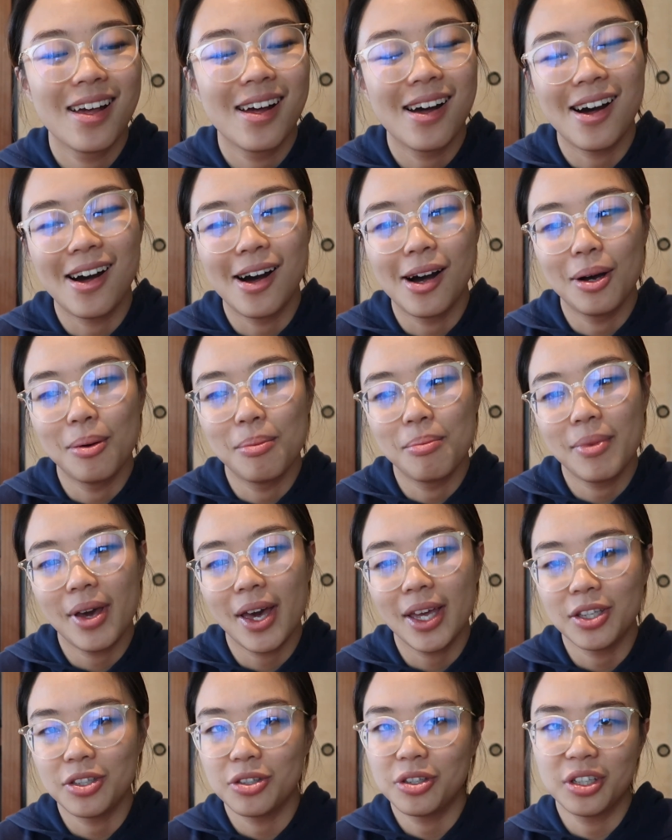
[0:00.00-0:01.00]

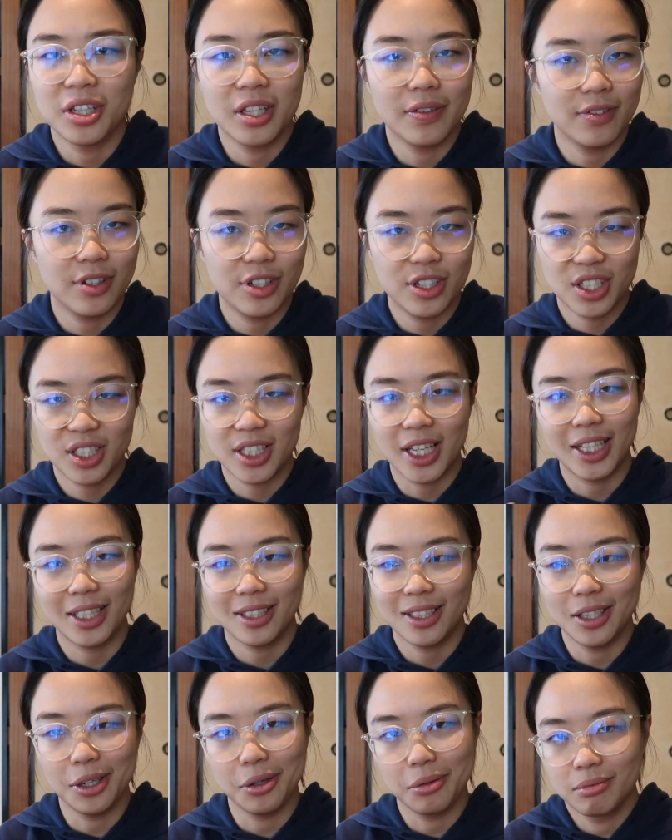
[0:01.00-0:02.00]
And you can even just
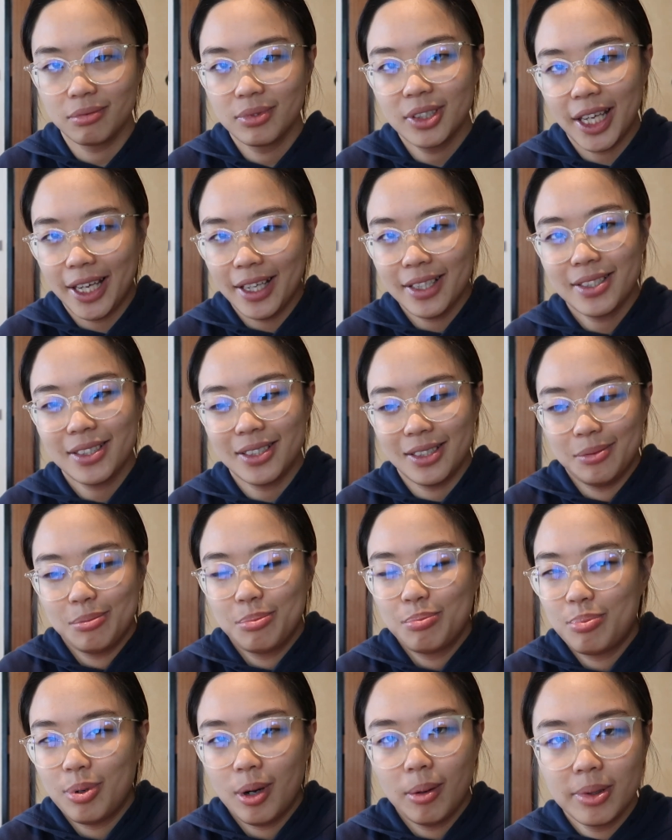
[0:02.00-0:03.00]
guess and
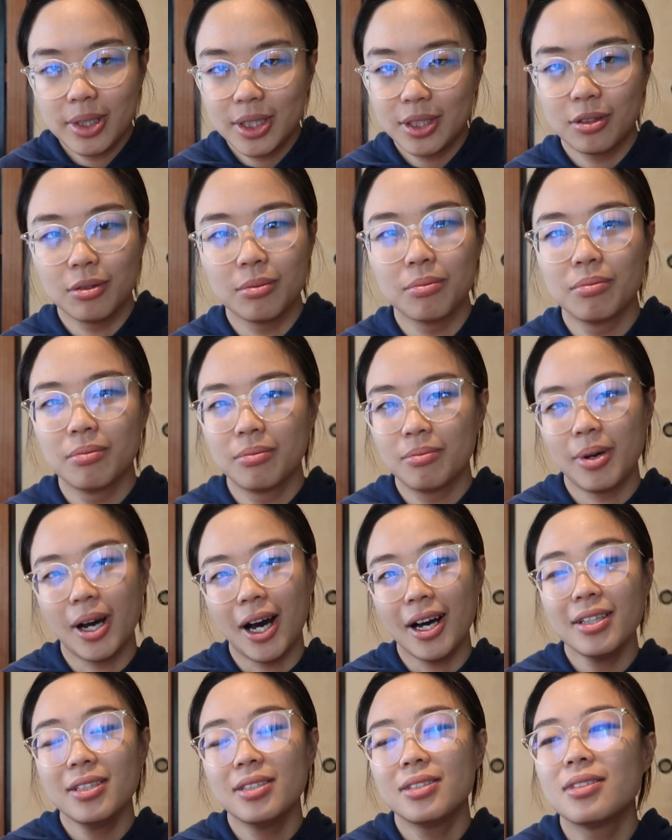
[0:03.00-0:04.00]
probably still
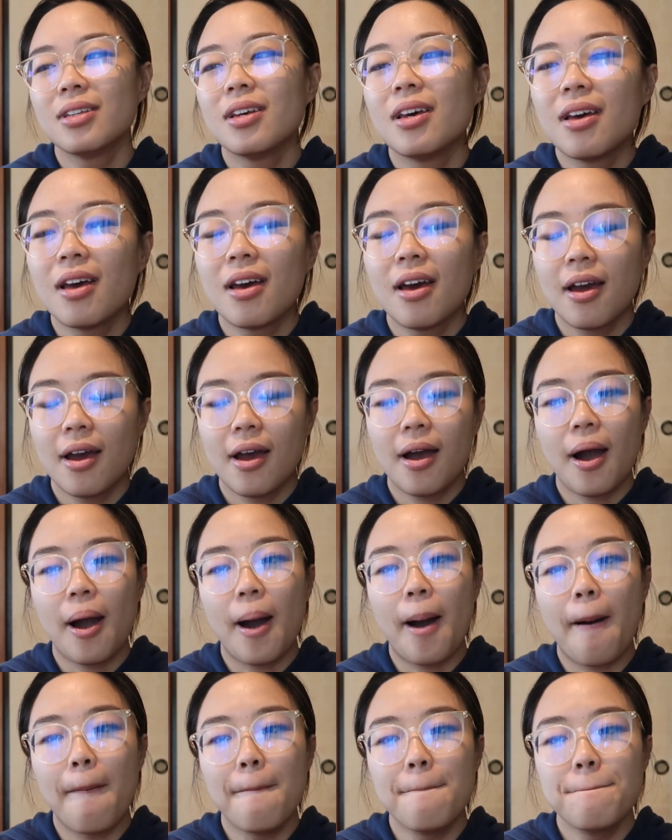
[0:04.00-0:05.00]
pass.
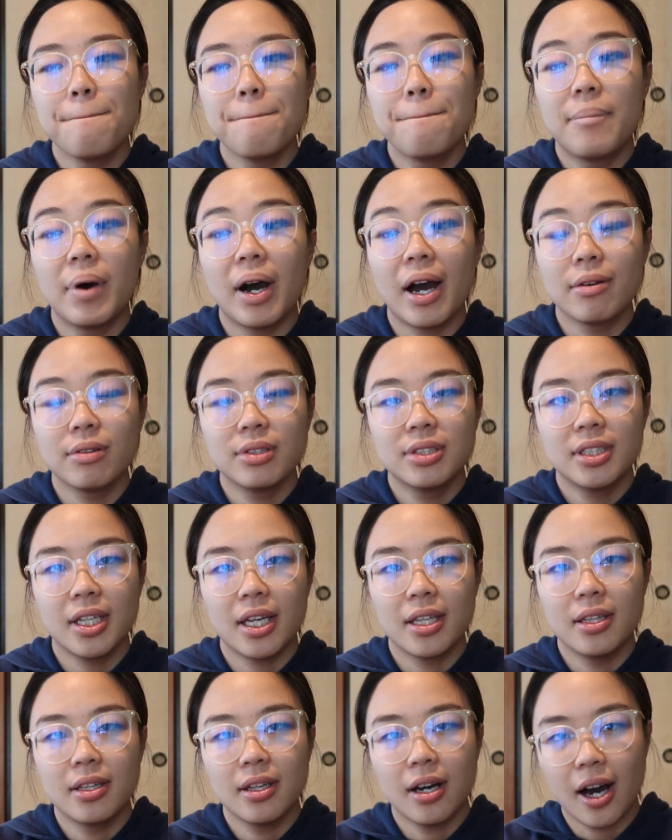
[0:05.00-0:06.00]
But I would
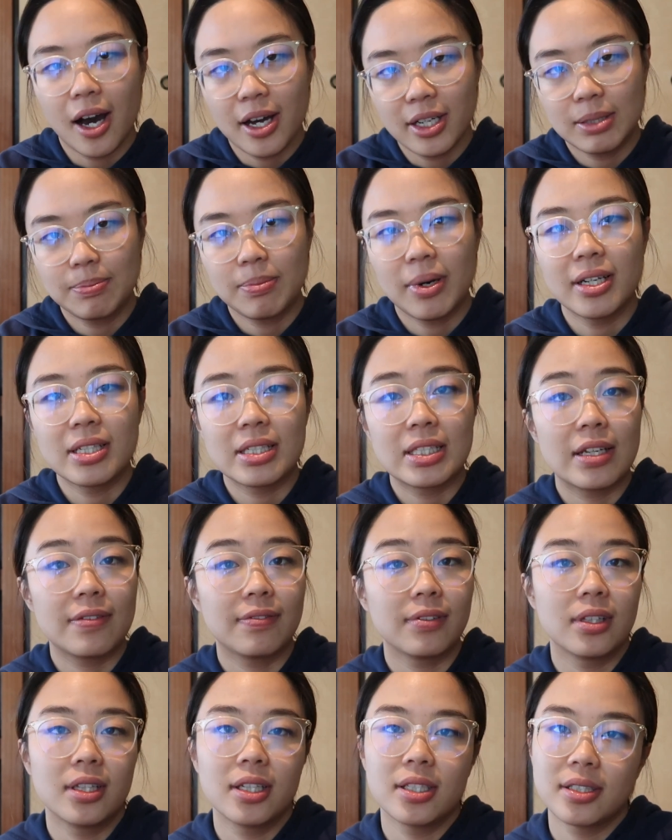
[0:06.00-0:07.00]
say the hardest part is
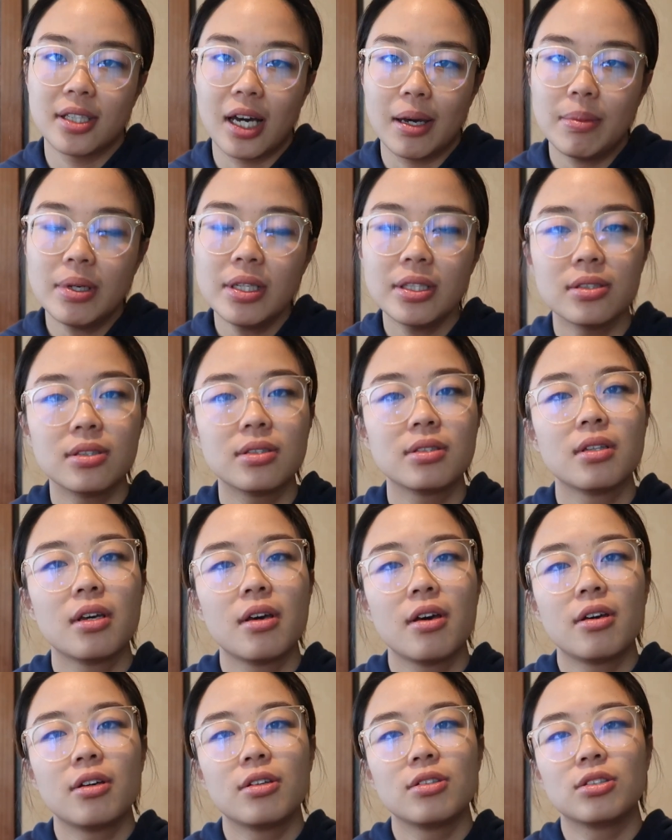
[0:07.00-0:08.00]
definitely the assignments.
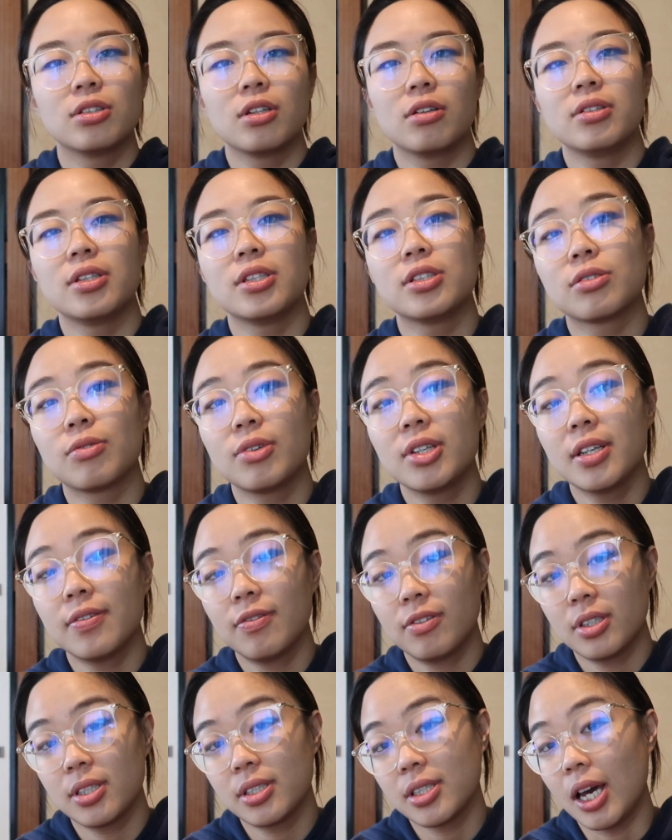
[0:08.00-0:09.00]
So there's 3
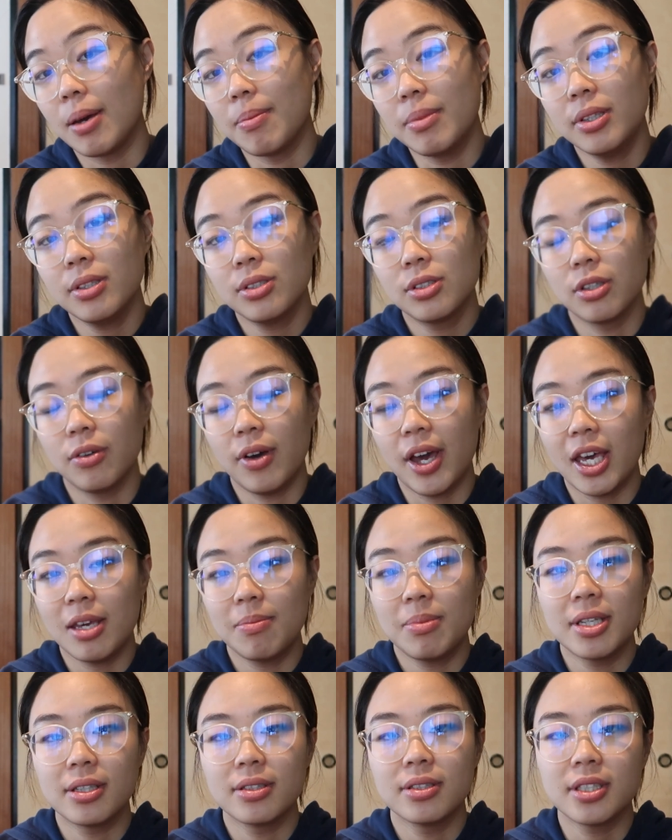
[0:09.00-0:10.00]
different assignments, so A,
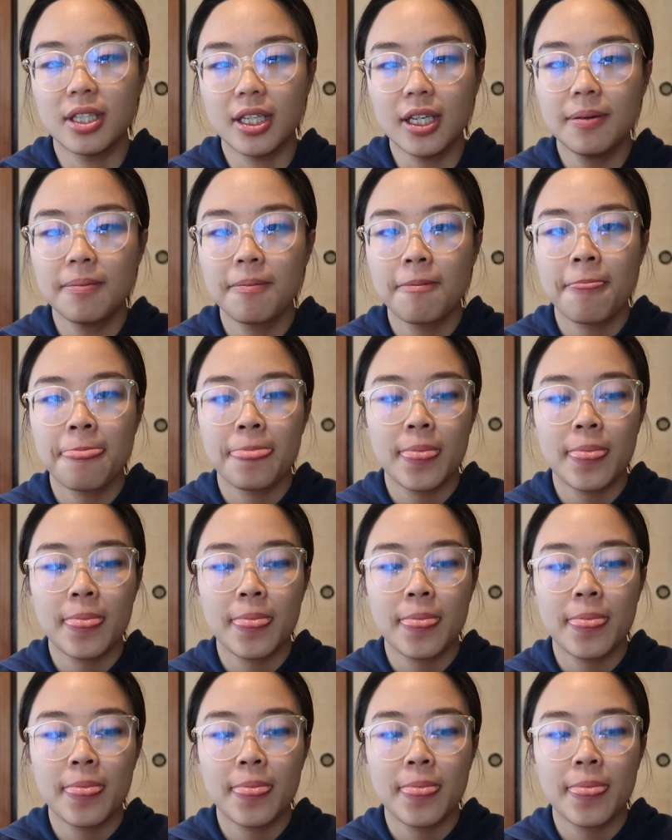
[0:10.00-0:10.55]
B, and C.